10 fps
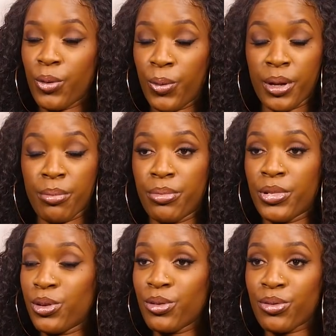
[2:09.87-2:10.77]
We had a
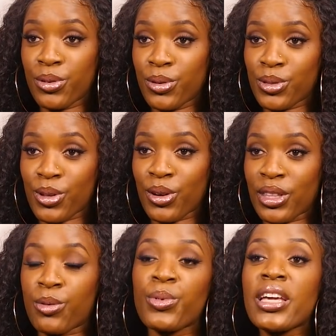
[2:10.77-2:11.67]
beautiful song
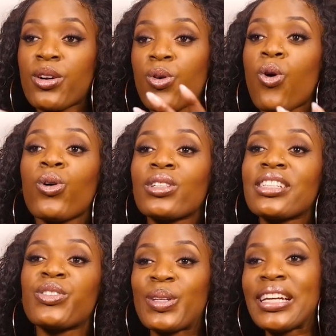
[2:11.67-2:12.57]
that we all
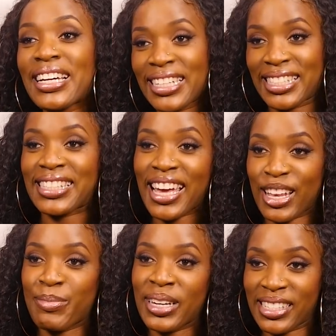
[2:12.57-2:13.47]
didn't really
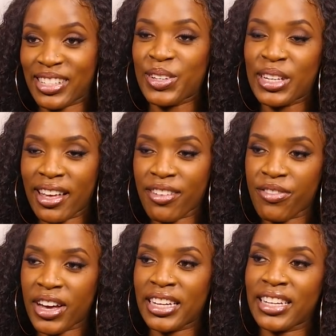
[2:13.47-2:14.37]
understand, but it sounded like
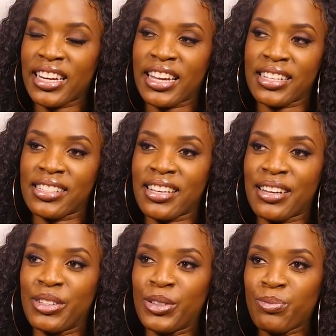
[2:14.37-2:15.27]
fun, and I
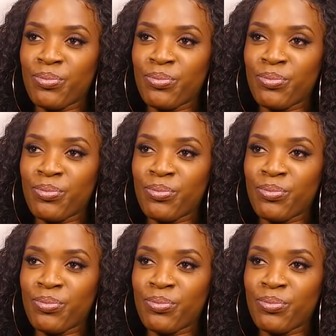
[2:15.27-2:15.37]
said,